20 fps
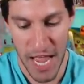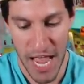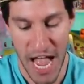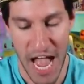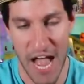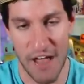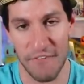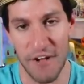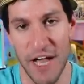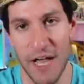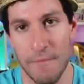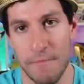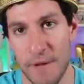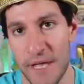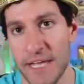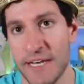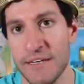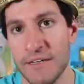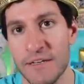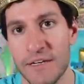Have I
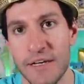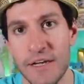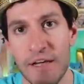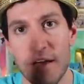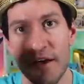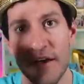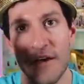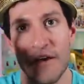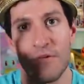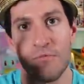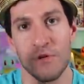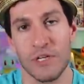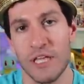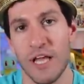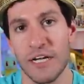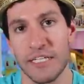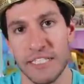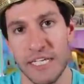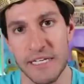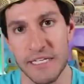been
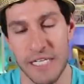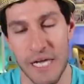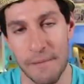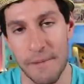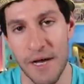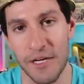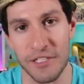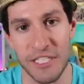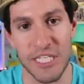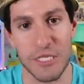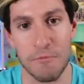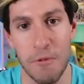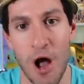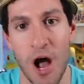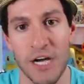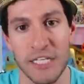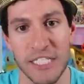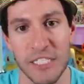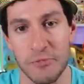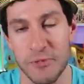reluctant about these
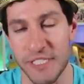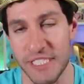boxes